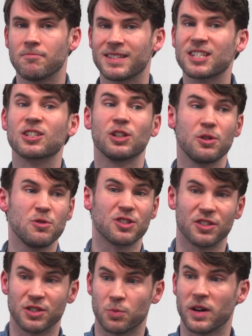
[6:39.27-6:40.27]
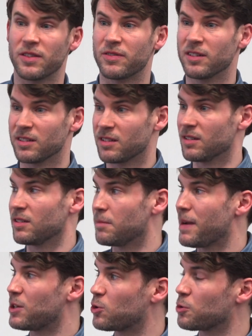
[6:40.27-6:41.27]
disillusioned with the
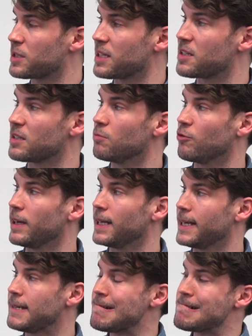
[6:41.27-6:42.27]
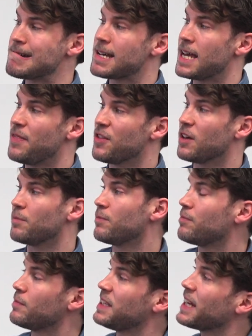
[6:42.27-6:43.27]
medical system, really, in
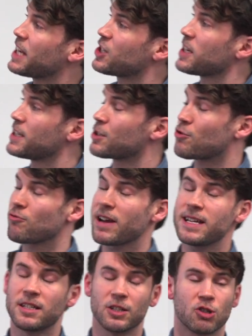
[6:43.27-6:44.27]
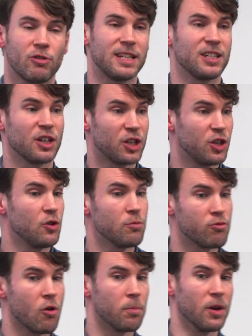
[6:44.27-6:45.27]
that the NHS is great at treating
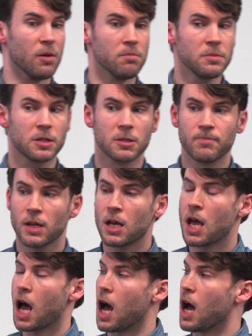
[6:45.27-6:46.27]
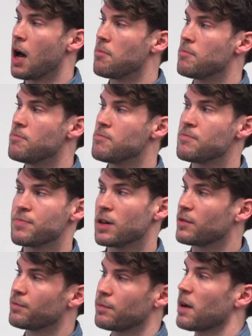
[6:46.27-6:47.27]
acute problems,
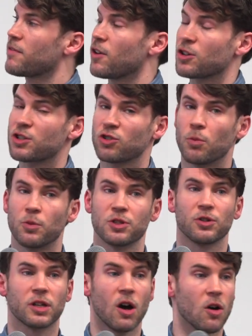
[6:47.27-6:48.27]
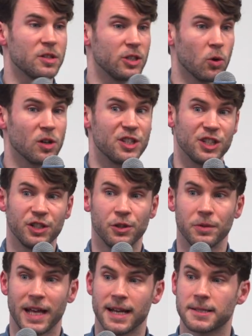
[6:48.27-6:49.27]
but my first job was on a cardiology
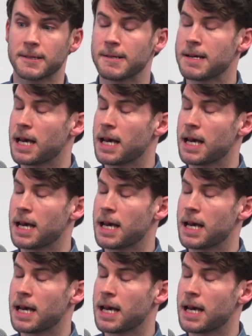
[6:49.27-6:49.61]
unit.